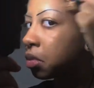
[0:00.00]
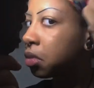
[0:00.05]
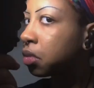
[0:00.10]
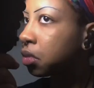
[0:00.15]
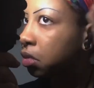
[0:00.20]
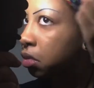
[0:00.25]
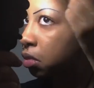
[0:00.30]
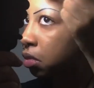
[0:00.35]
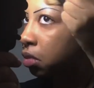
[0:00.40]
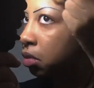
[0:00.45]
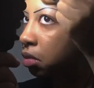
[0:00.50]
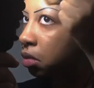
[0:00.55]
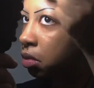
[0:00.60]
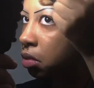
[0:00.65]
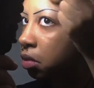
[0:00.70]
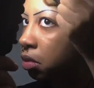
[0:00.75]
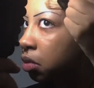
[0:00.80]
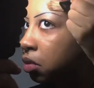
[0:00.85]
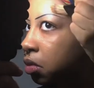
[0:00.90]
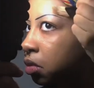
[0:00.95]
even though it's
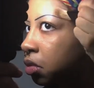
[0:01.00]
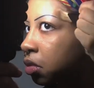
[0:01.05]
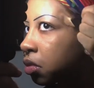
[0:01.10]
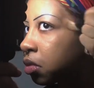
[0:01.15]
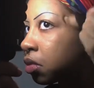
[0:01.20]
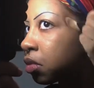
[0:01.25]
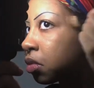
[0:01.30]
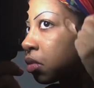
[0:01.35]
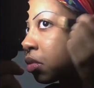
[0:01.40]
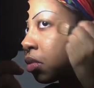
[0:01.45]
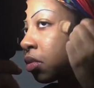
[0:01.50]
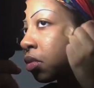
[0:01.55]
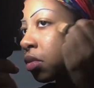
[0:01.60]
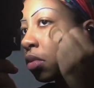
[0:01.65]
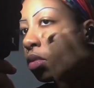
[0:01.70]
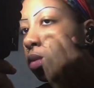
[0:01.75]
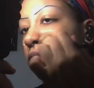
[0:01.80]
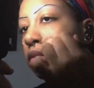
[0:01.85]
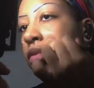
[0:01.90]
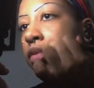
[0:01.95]
been a hot minute
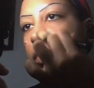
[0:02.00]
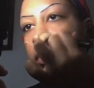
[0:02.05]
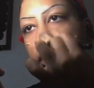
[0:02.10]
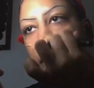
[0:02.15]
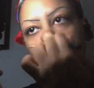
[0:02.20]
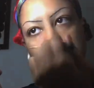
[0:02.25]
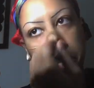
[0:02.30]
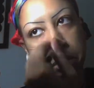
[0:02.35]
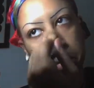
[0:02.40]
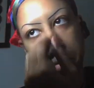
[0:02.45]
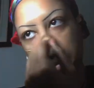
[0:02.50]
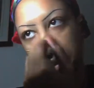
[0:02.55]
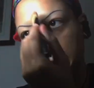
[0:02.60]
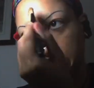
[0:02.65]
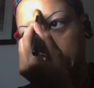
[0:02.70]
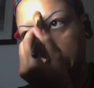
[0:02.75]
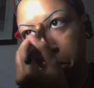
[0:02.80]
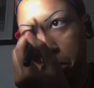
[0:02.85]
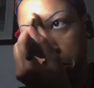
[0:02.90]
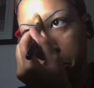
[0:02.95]
since I've used
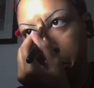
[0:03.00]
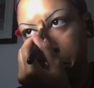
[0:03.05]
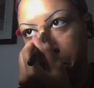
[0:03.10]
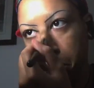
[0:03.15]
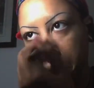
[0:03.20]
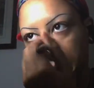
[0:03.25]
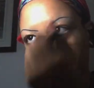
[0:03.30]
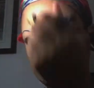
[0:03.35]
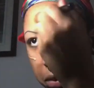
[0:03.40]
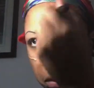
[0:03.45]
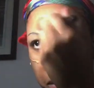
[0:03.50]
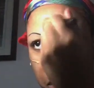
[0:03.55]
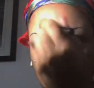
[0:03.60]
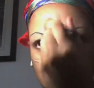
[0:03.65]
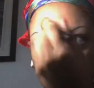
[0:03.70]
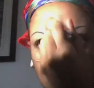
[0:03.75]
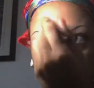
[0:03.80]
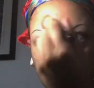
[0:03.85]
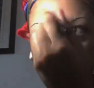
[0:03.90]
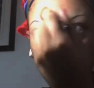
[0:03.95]
like any really
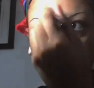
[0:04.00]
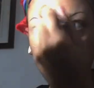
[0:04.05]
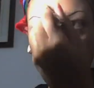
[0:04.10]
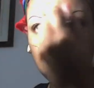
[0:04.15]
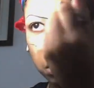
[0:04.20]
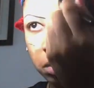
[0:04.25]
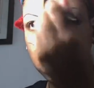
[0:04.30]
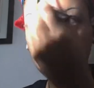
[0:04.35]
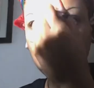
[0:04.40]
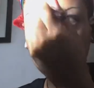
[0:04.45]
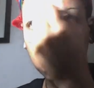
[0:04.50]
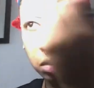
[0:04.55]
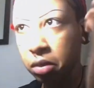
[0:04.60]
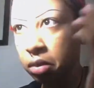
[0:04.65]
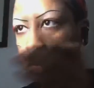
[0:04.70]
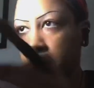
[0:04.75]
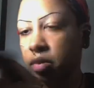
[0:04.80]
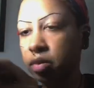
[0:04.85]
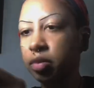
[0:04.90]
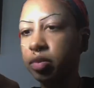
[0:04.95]
light
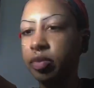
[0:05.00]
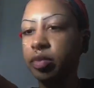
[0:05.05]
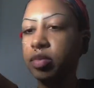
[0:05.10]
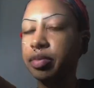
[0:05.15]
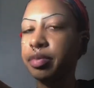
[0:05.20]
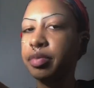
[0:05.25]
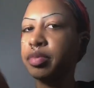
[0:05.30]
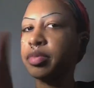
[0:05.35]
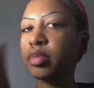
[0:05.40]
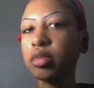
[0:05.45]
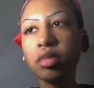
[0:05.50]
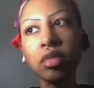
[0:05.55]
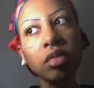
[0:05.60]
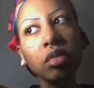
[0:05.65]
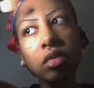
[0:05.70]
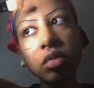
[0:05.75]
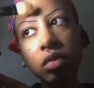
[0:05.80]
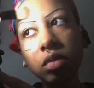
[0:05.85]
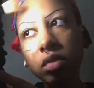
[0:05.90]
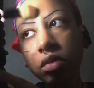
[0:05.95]
I guess
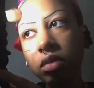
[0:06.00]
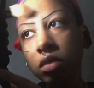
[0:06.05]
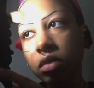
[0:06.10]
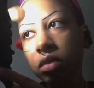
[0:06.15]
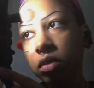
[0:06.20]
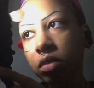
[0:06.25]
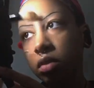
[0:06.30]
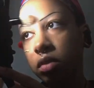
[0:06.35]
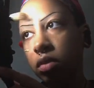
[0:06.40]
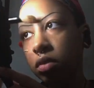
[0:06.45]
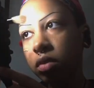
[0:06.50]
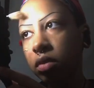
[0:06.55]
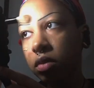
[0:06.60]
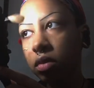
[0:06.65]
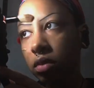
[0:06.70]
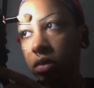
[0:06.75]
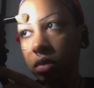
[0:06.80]
base